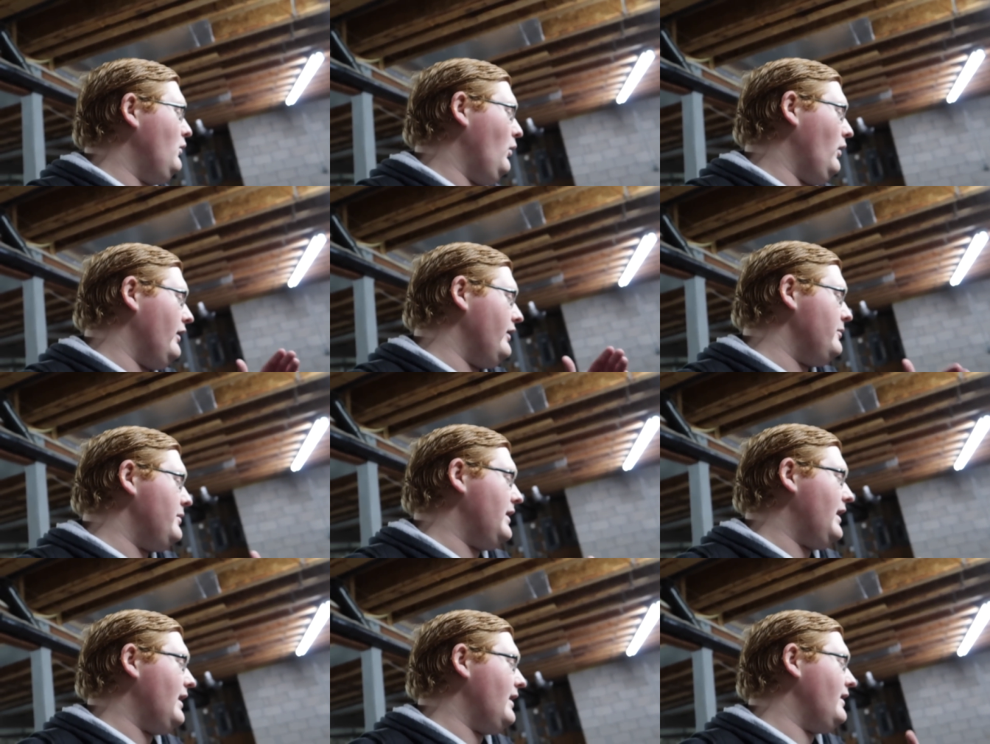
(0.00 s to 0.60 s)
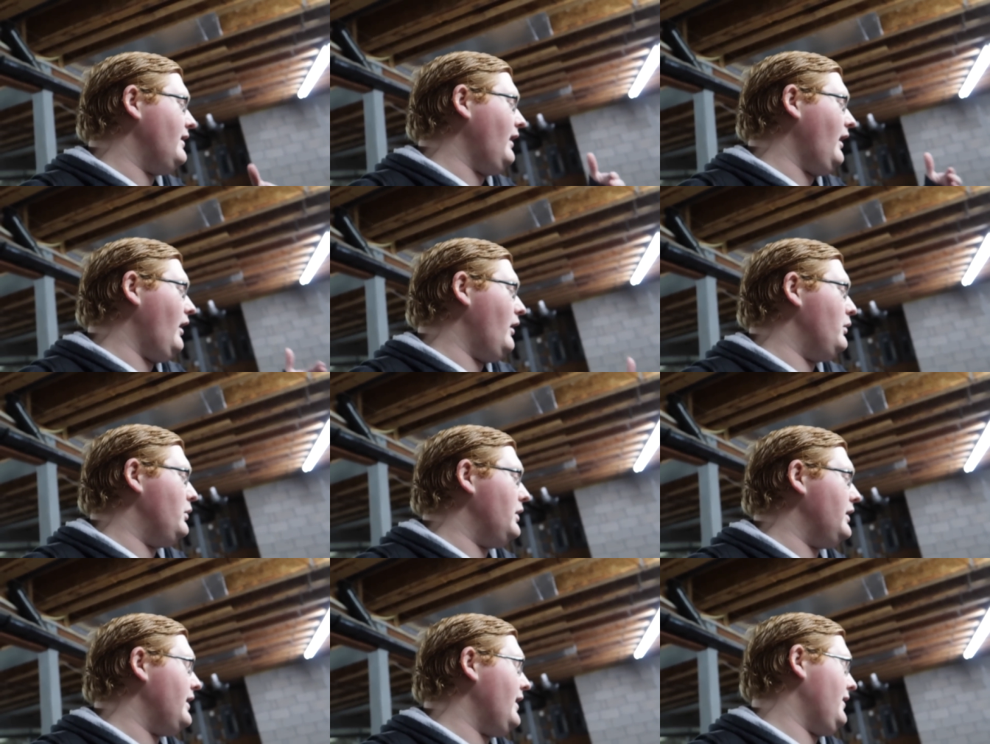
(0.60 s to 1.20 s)
One in the beginning
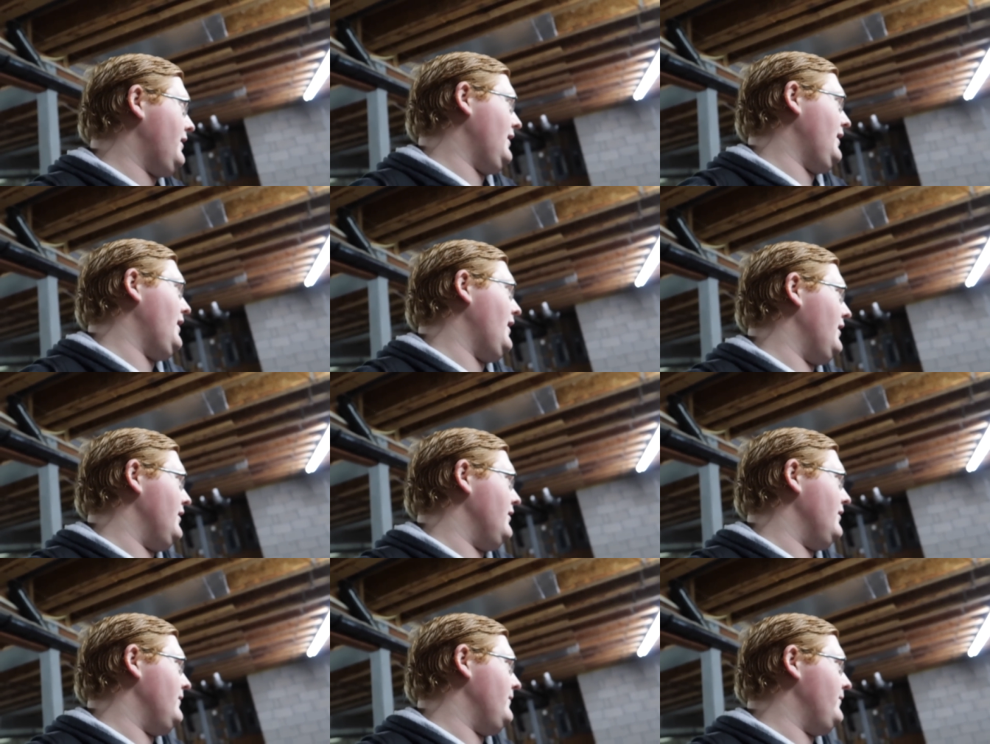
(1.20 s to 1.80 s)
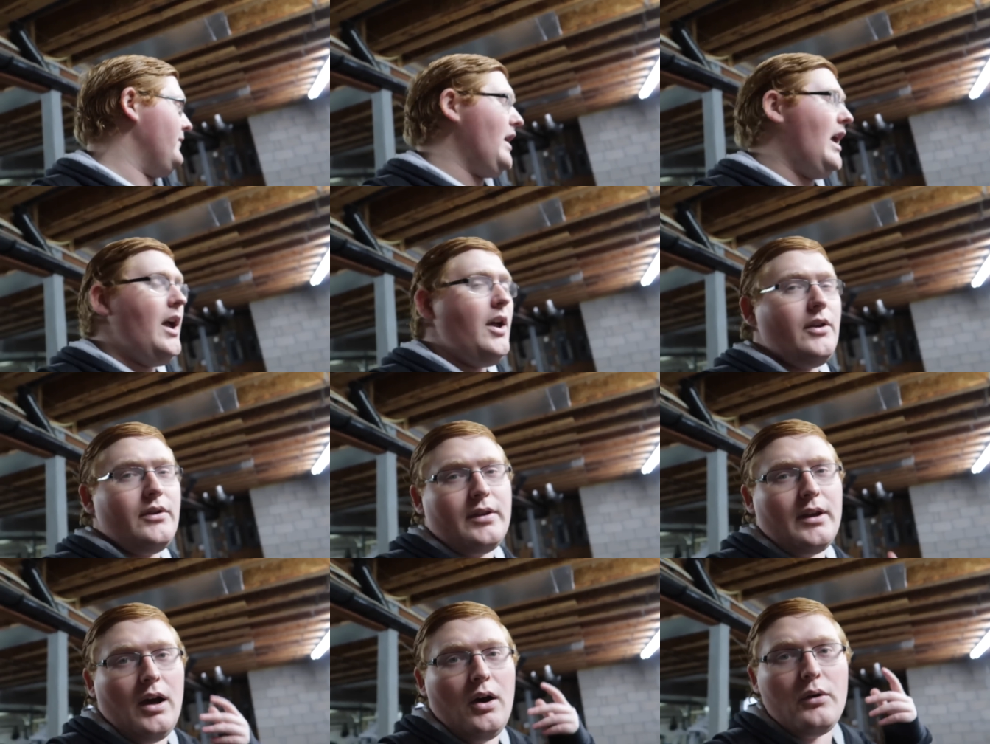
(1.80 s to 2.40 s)
and one at the end. Okay.
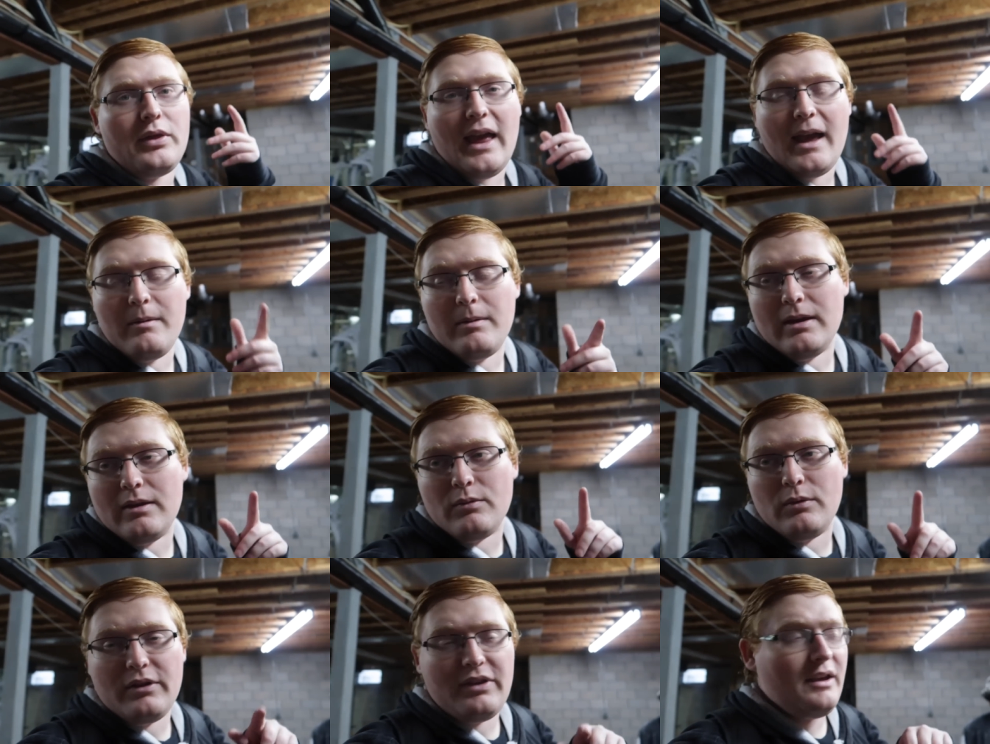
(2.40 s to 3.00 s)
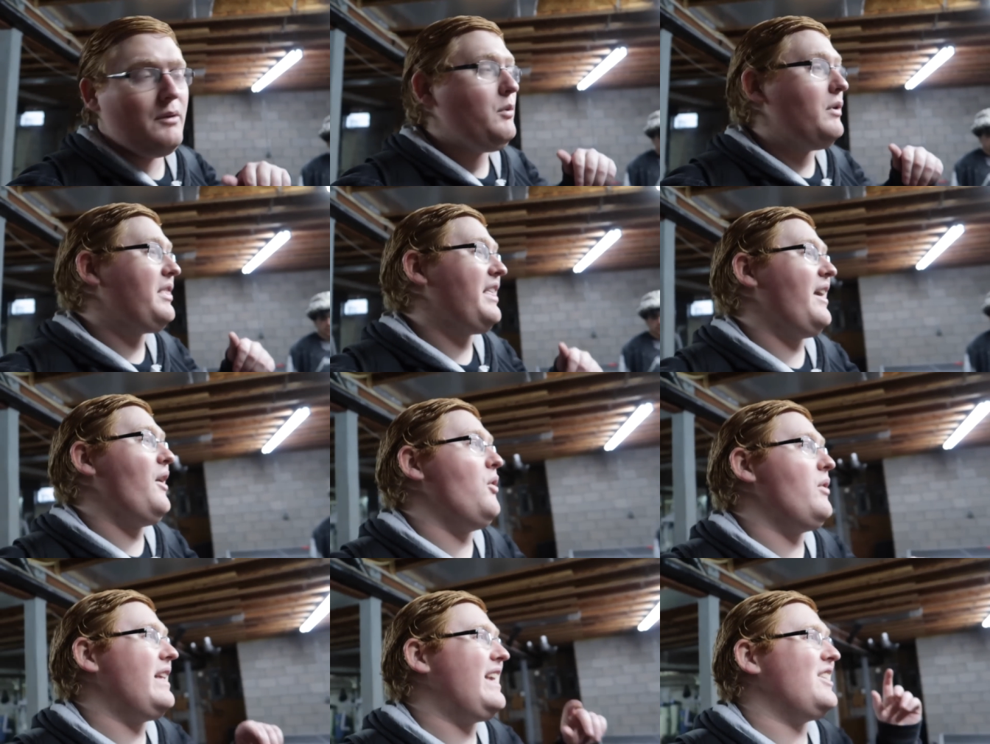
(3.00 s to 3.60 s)
So that means one thing, one
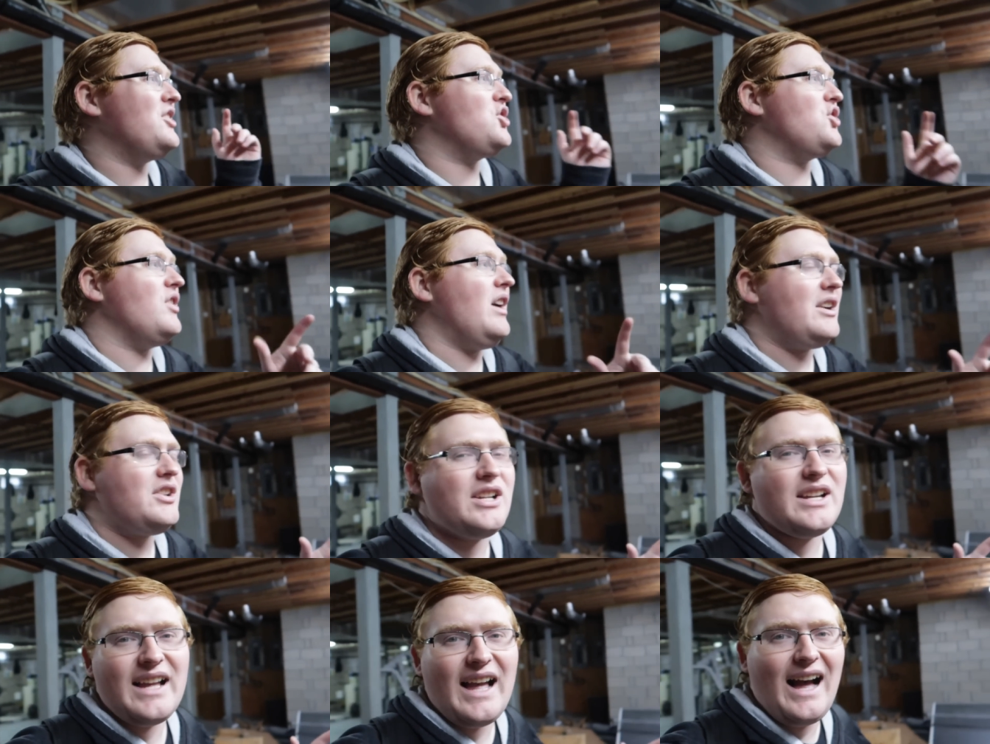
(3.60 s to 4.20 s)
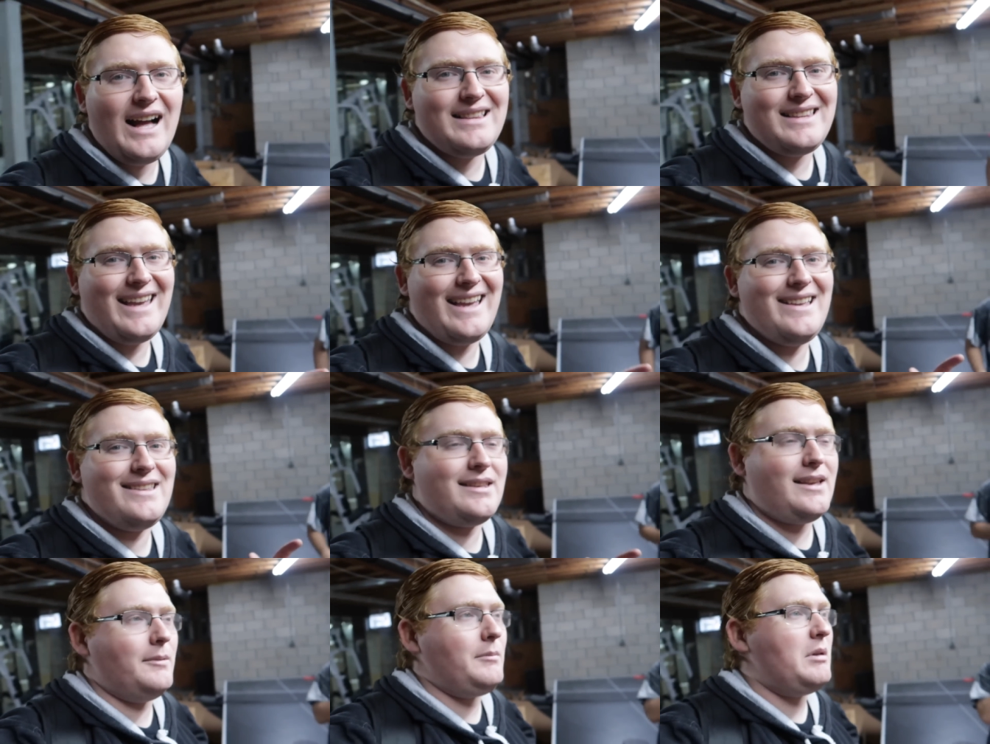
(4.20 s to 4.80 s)
thing only. Construction
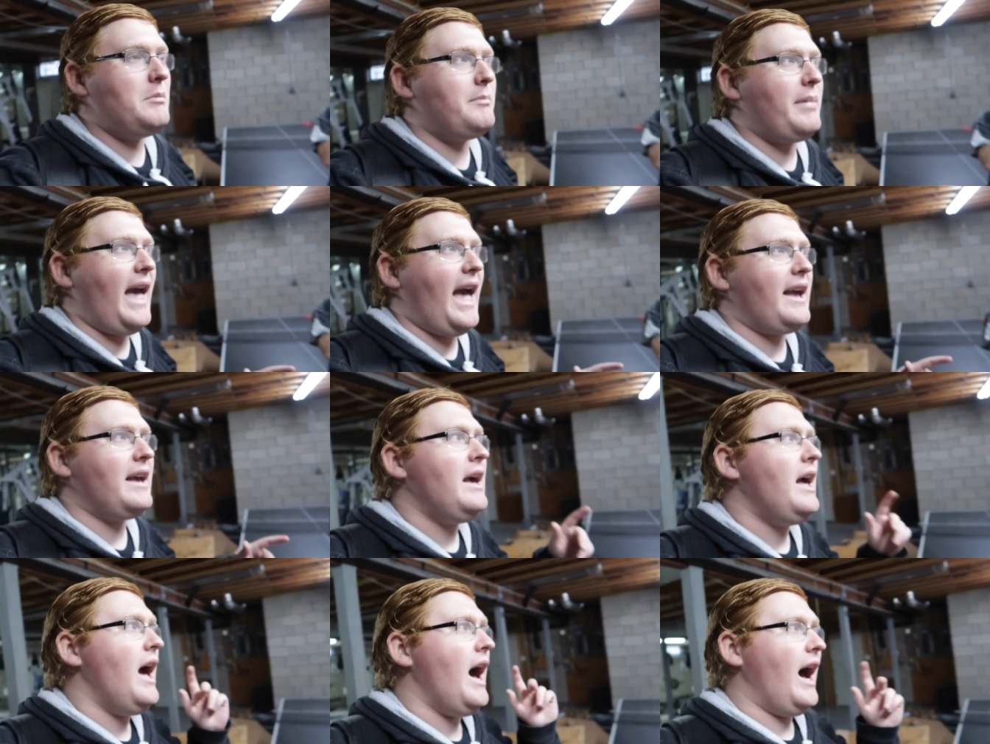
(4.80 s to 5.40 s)
content is coming back.